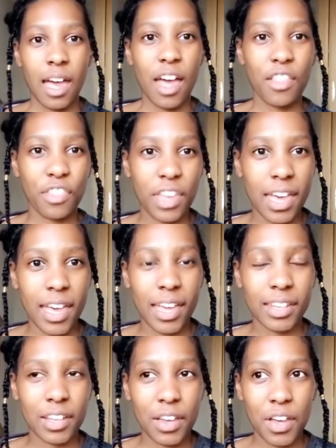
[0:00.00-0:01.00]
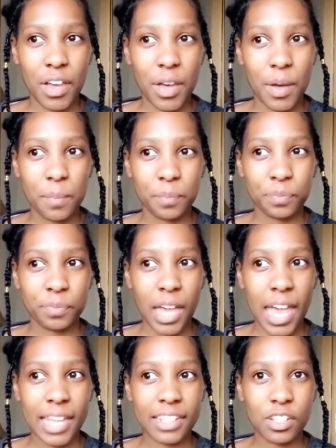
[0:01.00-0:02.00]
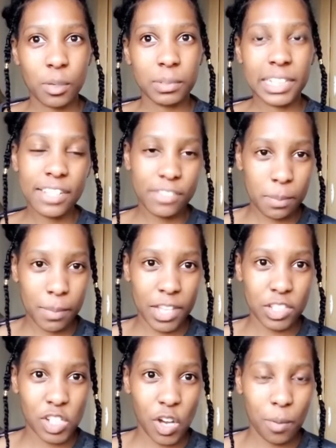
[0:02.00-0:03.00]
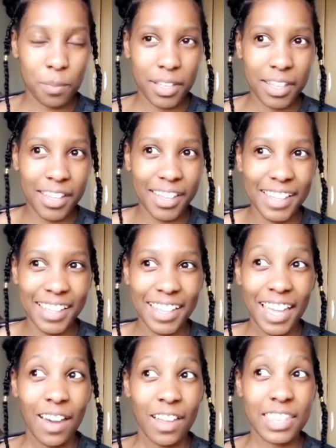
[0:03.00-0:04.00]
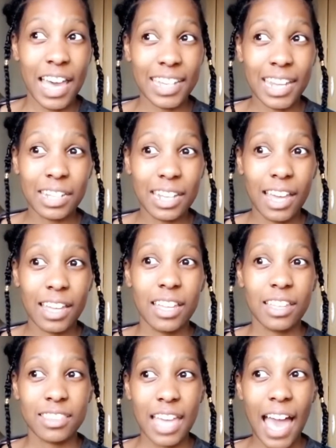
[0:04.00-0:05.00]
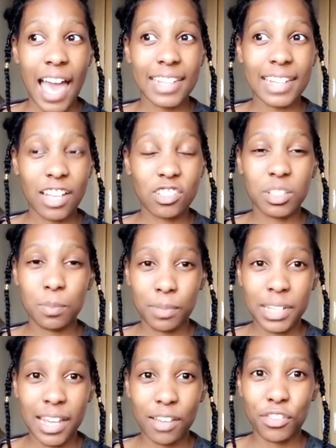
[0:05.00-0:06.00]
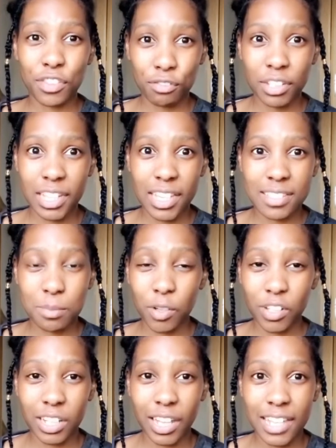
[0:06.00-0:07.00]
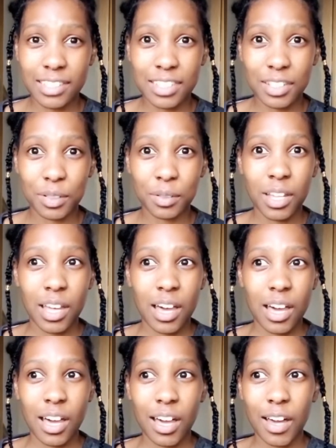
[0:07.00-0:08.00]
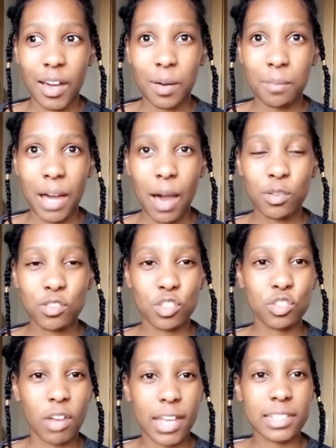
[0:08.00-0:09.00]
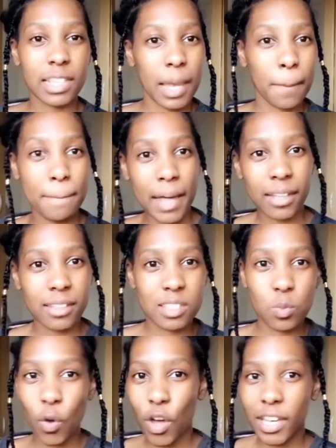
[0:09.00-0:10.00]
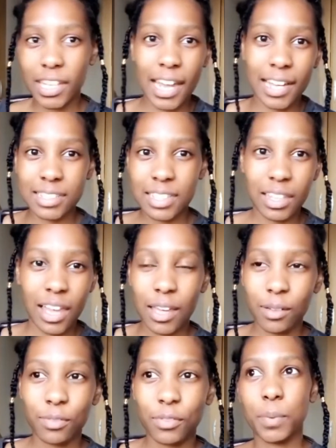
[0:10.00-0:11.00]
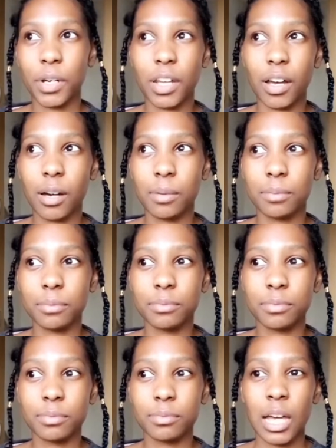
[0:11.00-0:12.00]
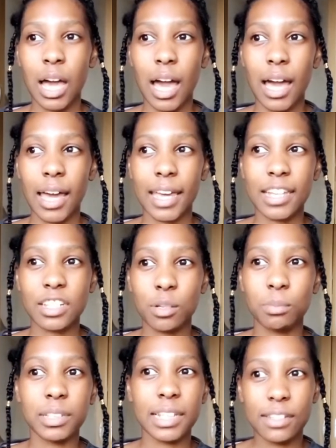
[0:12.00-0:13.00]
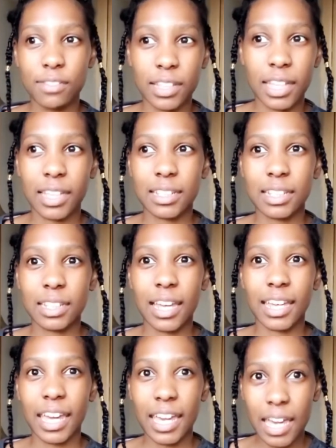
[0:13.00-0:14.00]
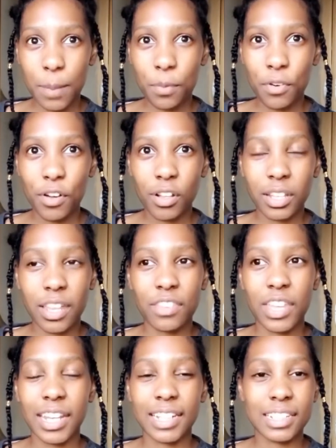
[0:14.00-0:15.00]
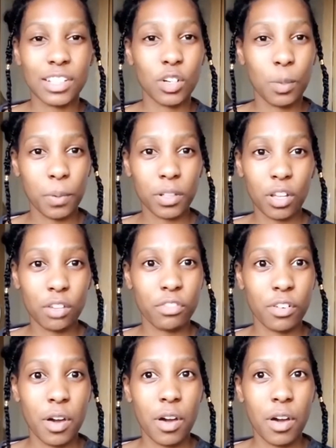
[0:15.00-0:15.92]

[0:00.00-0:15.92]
And then I ended up leaving my job that I'd actually been at for 3 years, I'm not gonna lie to you. I was just trying to like balance work and acting life, but I ended up leaving it in like April, and then I did a couple of